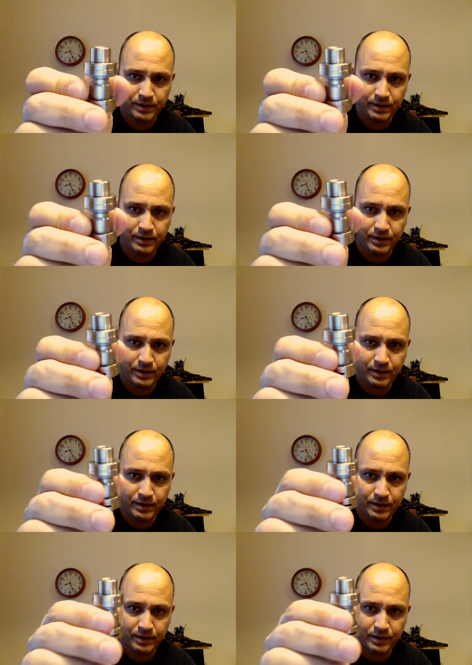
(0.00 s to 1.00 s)

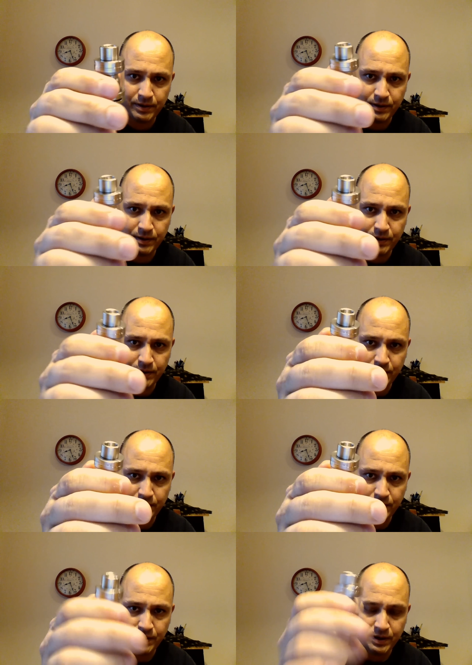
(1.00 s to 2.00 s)

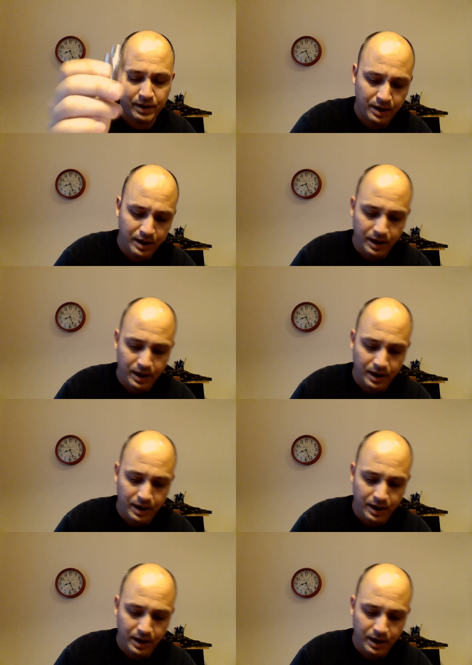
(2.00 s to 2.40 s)
No one is speaking in this clip.